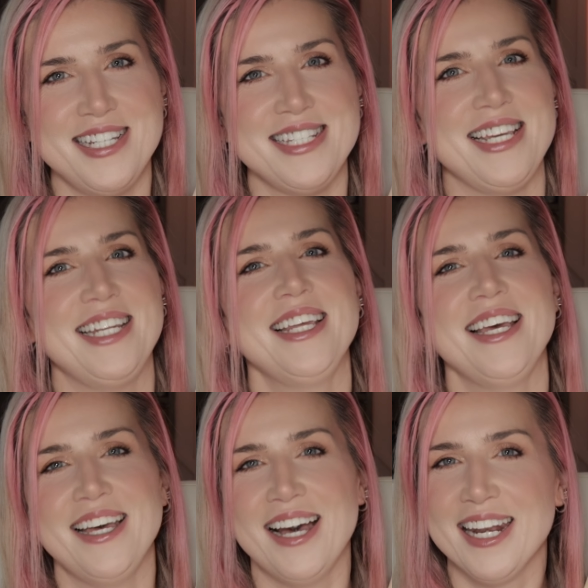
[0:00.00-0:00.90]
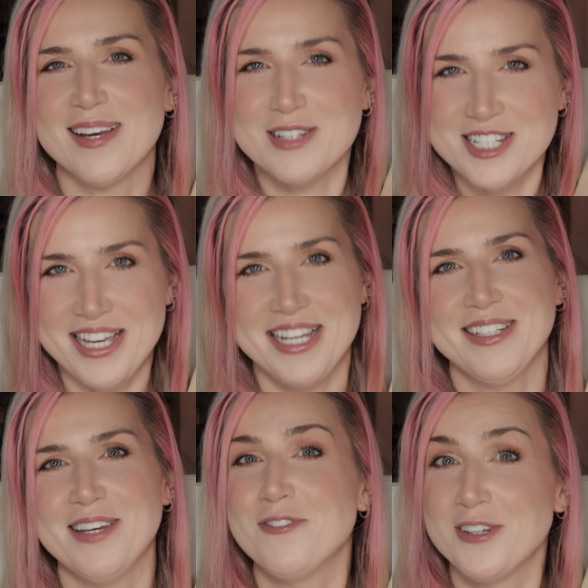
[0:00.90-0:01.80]
she's in here, and I've
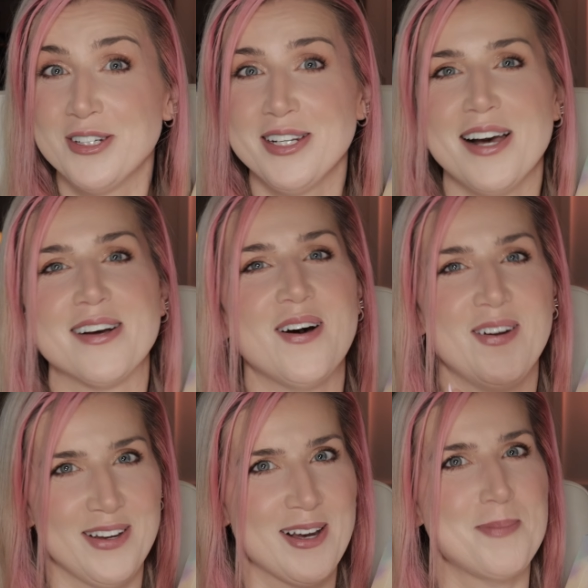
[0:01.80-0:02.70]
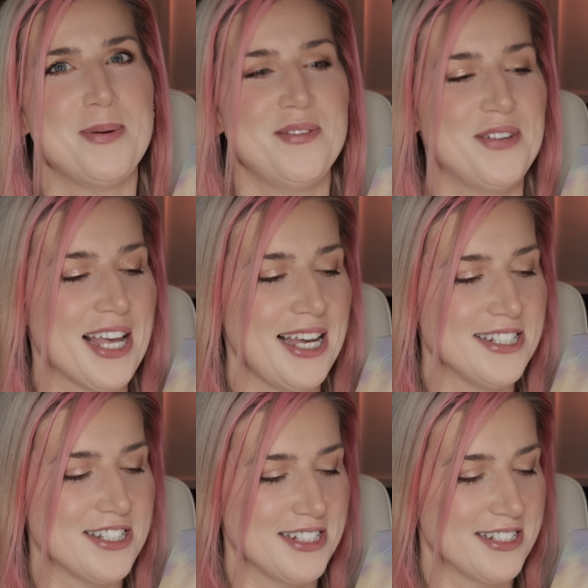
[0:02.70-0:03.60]
shaken it for good luck on a couple of
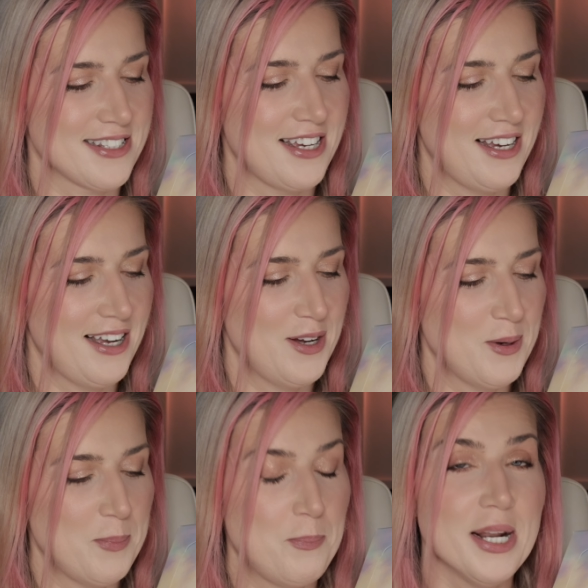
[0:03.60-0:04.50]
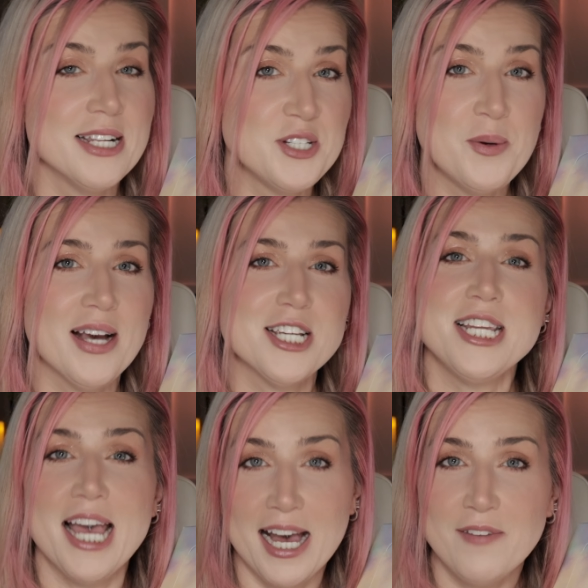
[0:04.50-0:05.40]
occasions. But I do
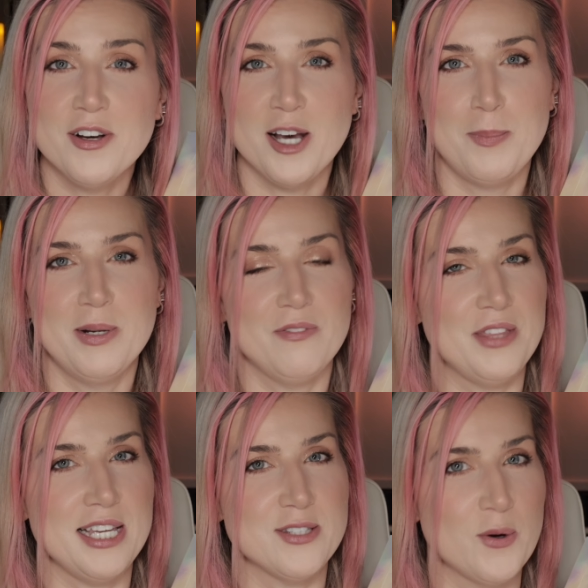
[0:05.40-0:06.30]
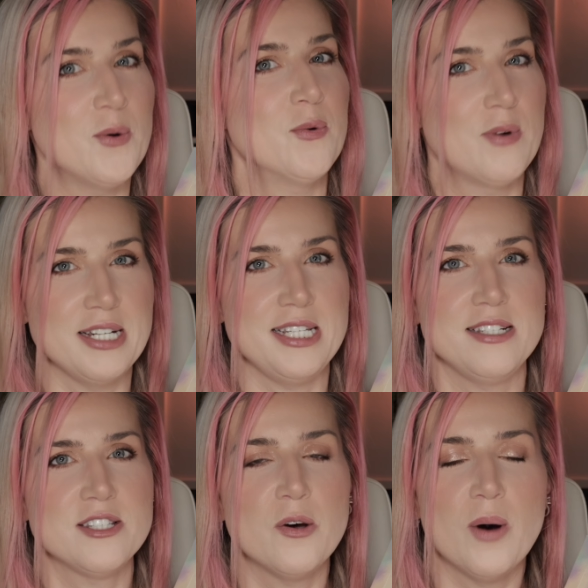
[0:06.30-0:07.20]
actually have a couple of these
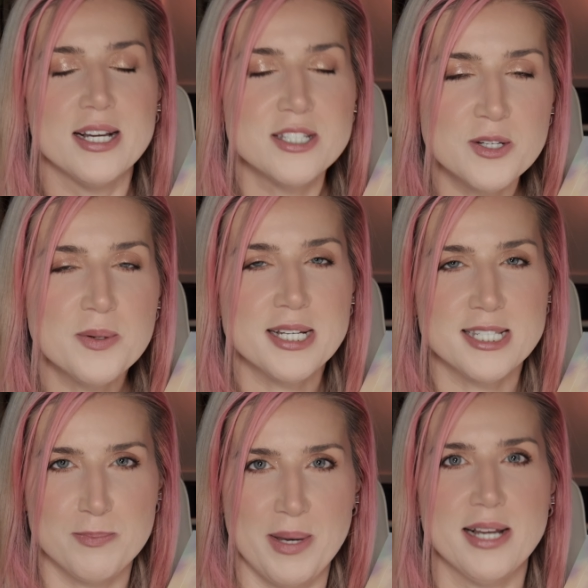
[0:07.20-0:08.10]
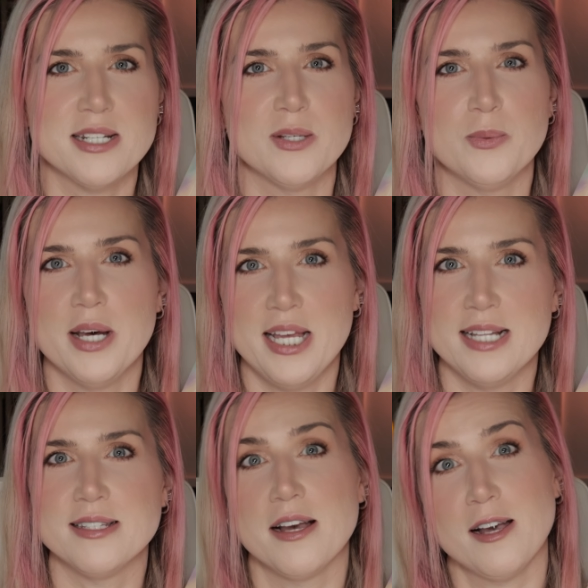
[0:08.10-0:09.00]
already, so I do expect that we'll
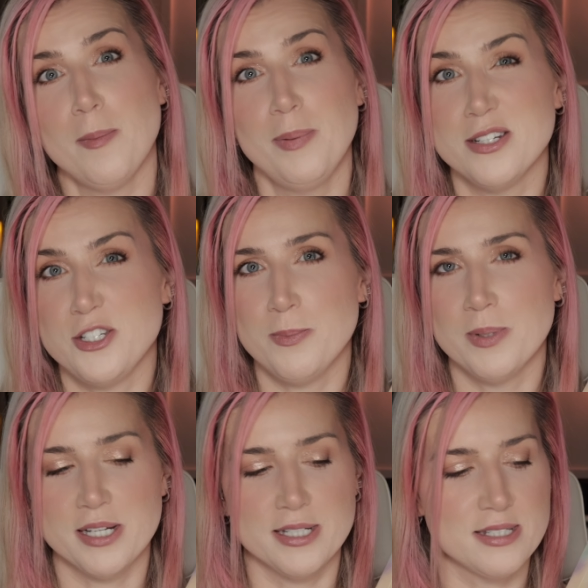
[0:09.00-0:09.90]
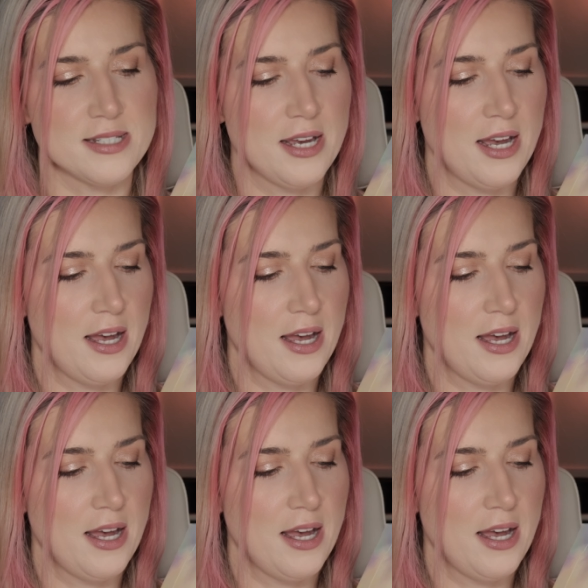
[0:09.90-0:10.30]
hit a couple of duplicates.